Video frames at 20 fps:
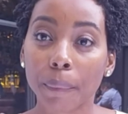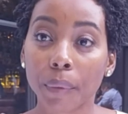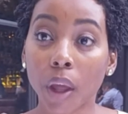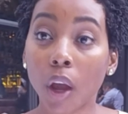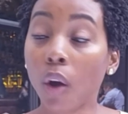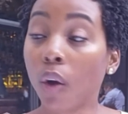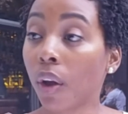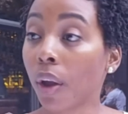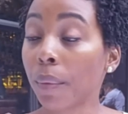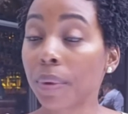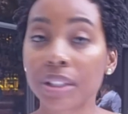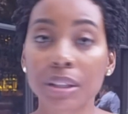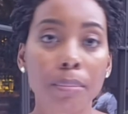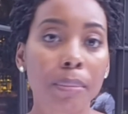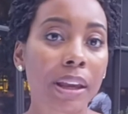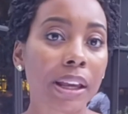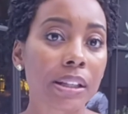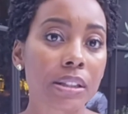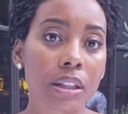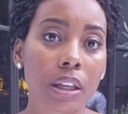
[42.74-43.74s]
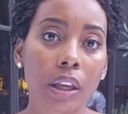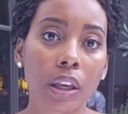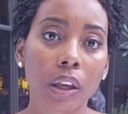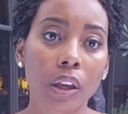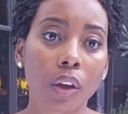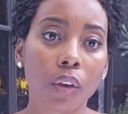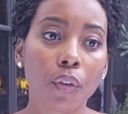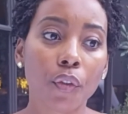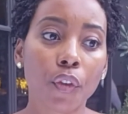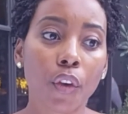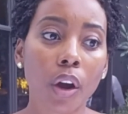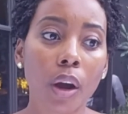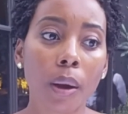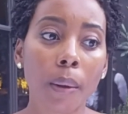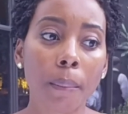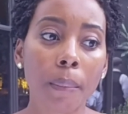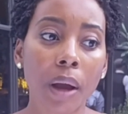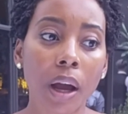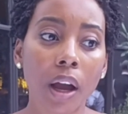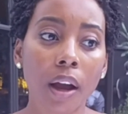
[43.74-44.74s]
Oh, it was amazing.
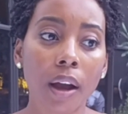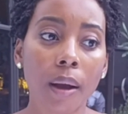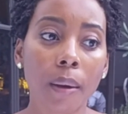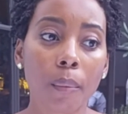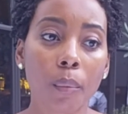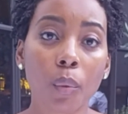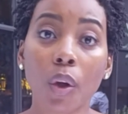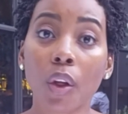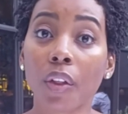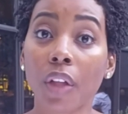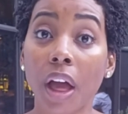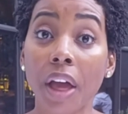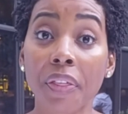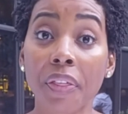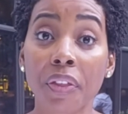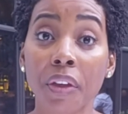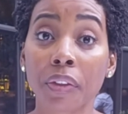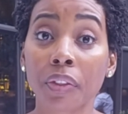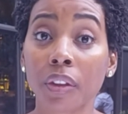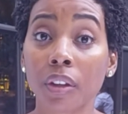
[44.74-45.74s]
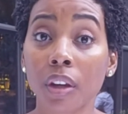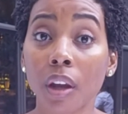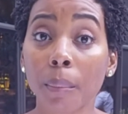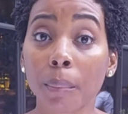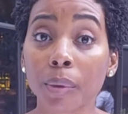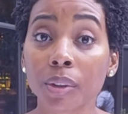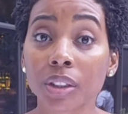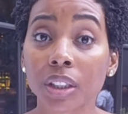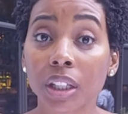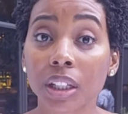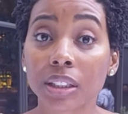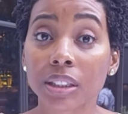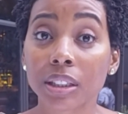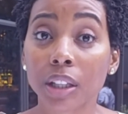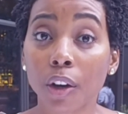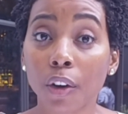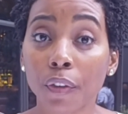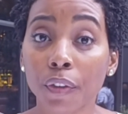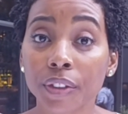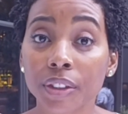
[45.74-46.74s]
From, well, I think the numbers in
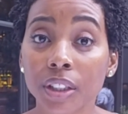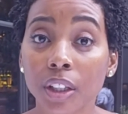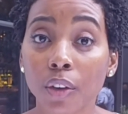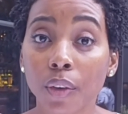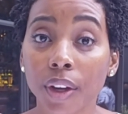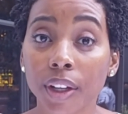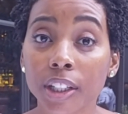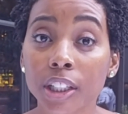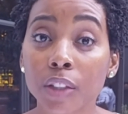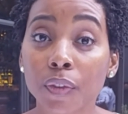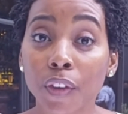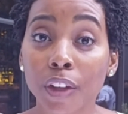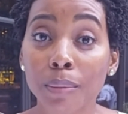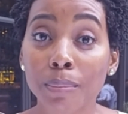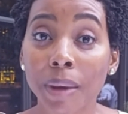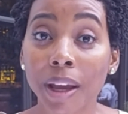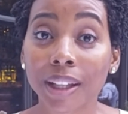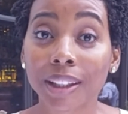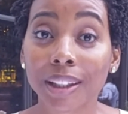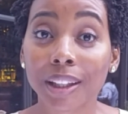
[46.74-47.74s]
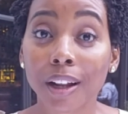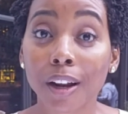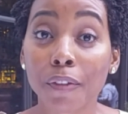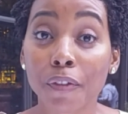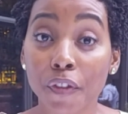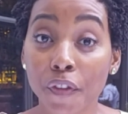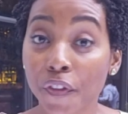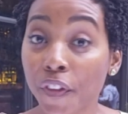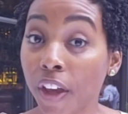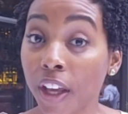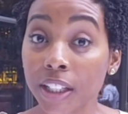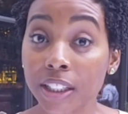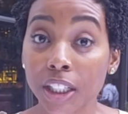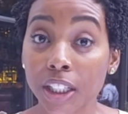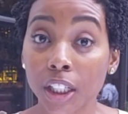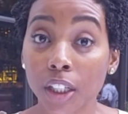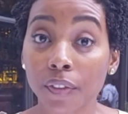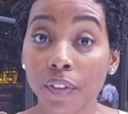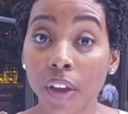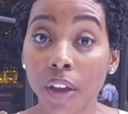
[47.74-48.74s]
itself is the greatest feedback that
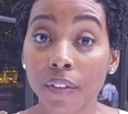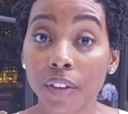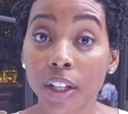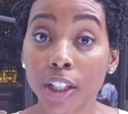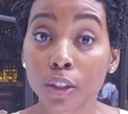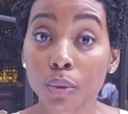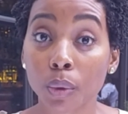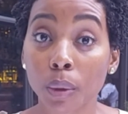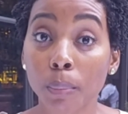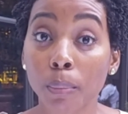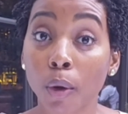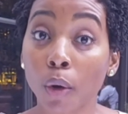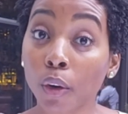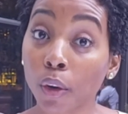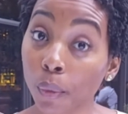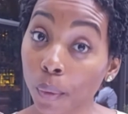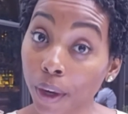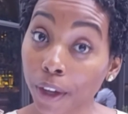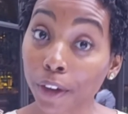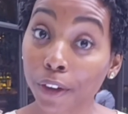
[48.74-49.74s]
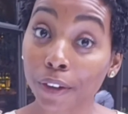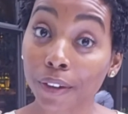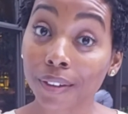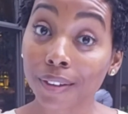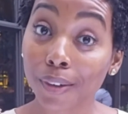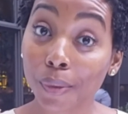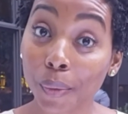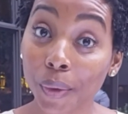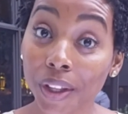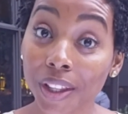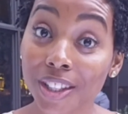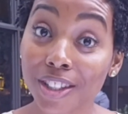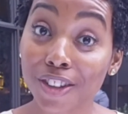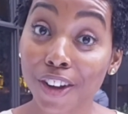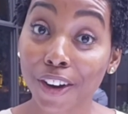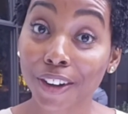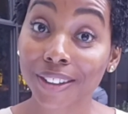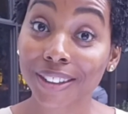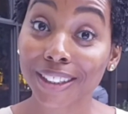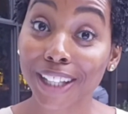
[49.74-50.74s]
fans could have given us. We broke a record with
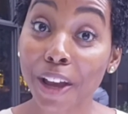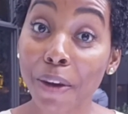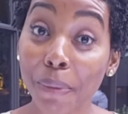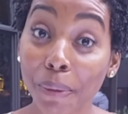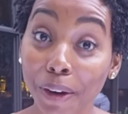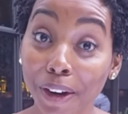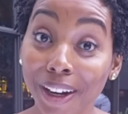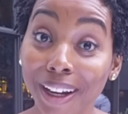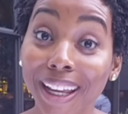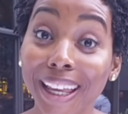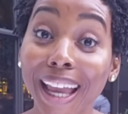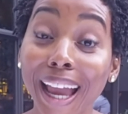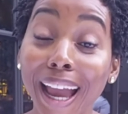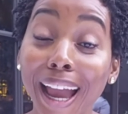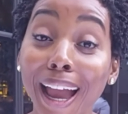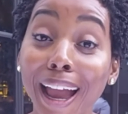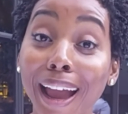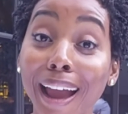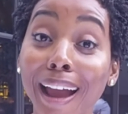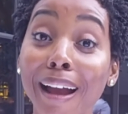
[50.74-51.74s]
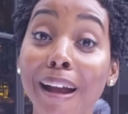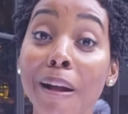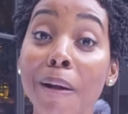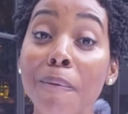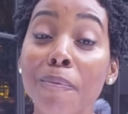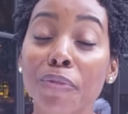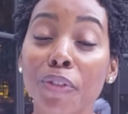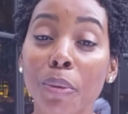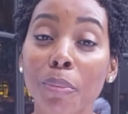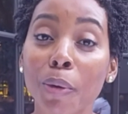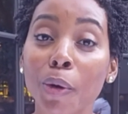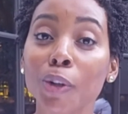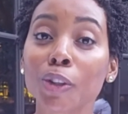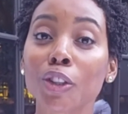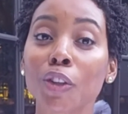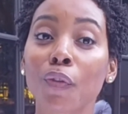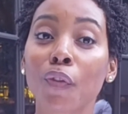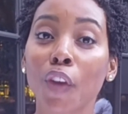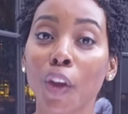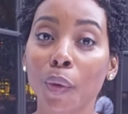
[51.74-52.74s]
Starz Network. Yeah, the
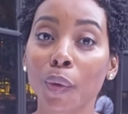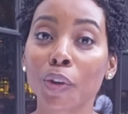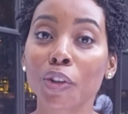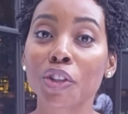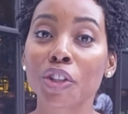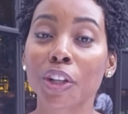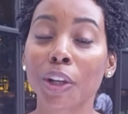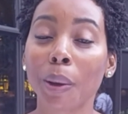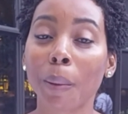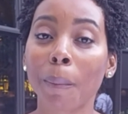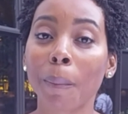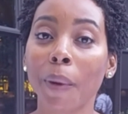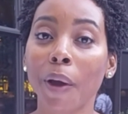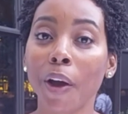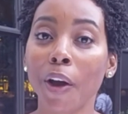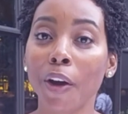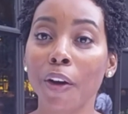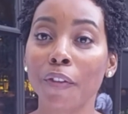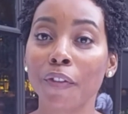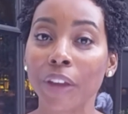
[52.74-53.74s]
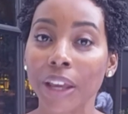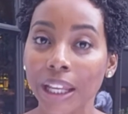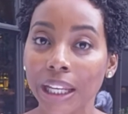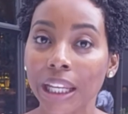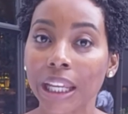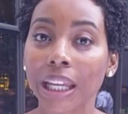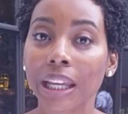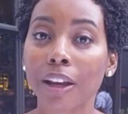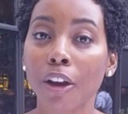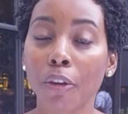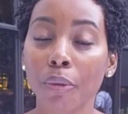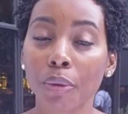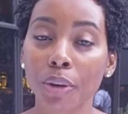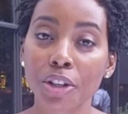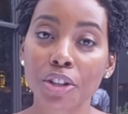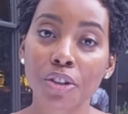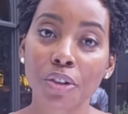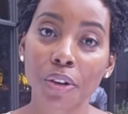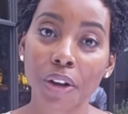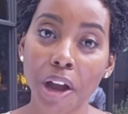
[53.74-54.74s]
most viewership of any
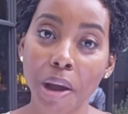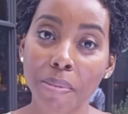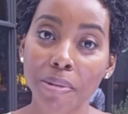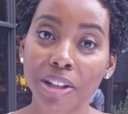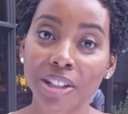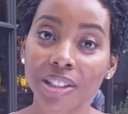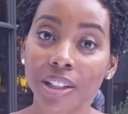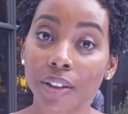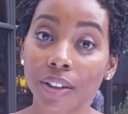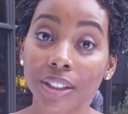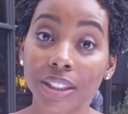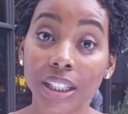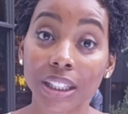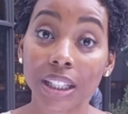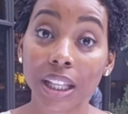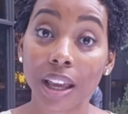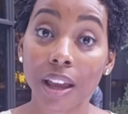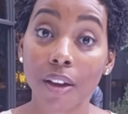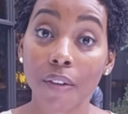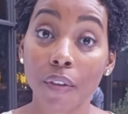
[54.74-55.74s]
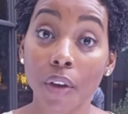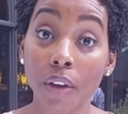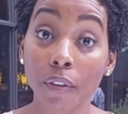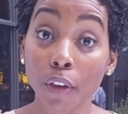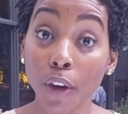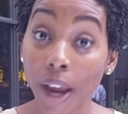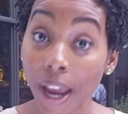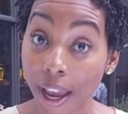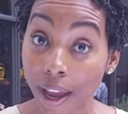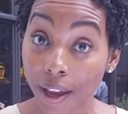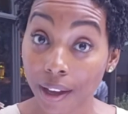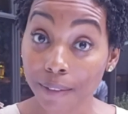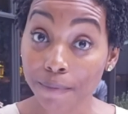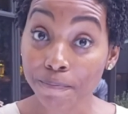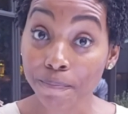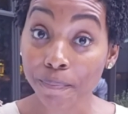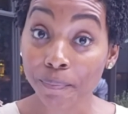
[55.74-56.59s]
original comedy series that they have ever had.